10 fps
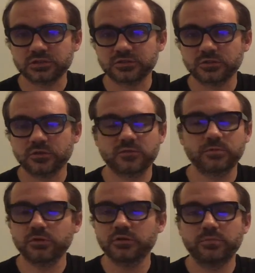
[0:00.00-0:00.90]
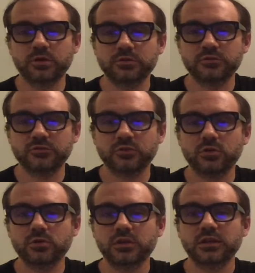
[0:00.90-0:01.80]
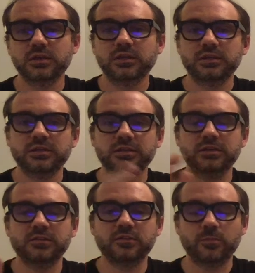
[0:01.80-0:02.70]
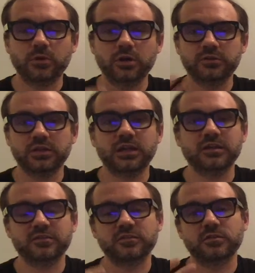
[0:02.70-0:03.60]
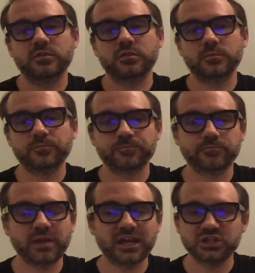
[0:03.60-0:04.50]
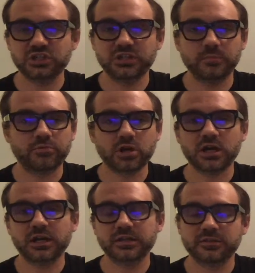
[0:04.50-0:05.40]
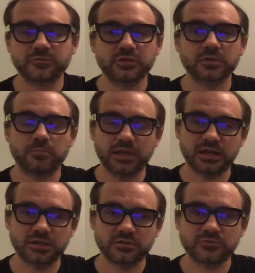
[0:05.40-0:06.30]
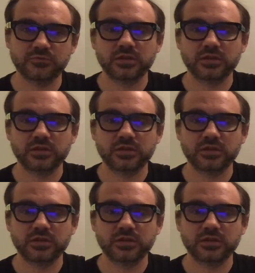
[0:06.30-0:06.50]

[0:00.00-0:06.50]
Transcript: So the spirited part of your soul is the part that has um, passion and pride. And it's very competitive.